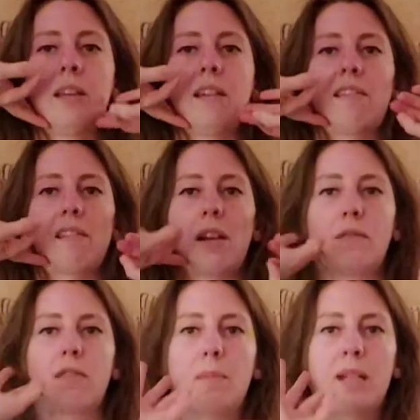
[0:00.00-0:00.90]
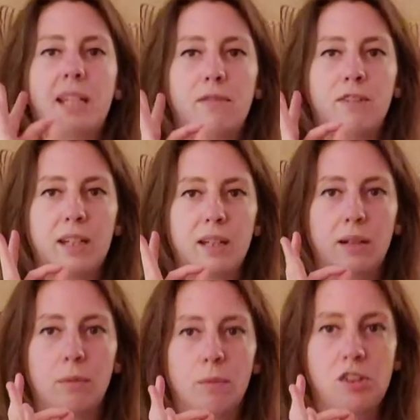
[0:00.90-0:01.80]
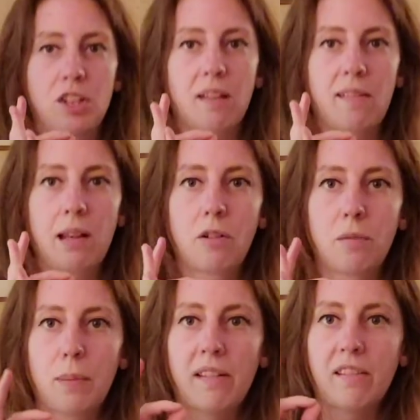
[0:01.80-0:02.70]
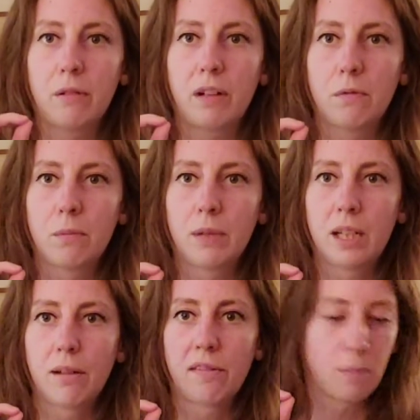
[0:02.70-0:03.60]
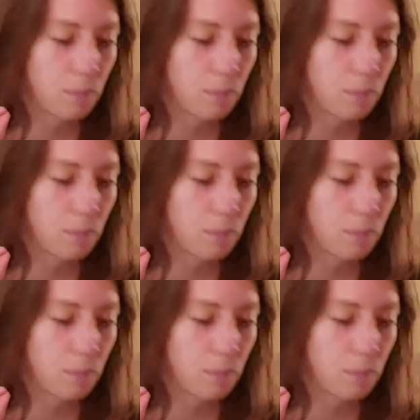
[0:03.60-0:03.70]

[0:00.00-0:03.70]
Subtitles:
this side of the pinky finger, which gets a lot of battering when we use the